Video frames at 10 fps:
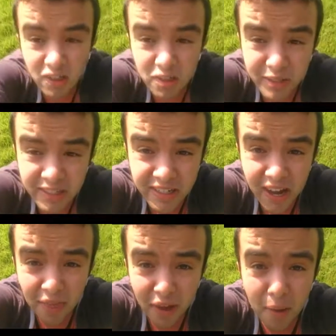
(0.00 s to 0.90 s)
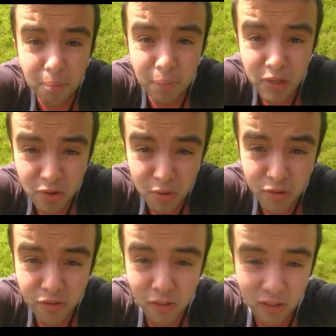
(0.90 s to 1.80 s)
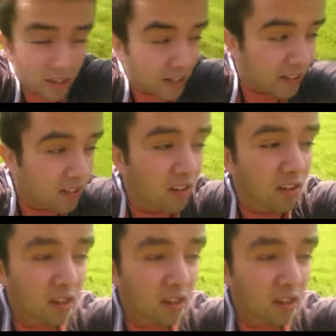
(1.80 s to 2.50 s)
So it's another beautiful day.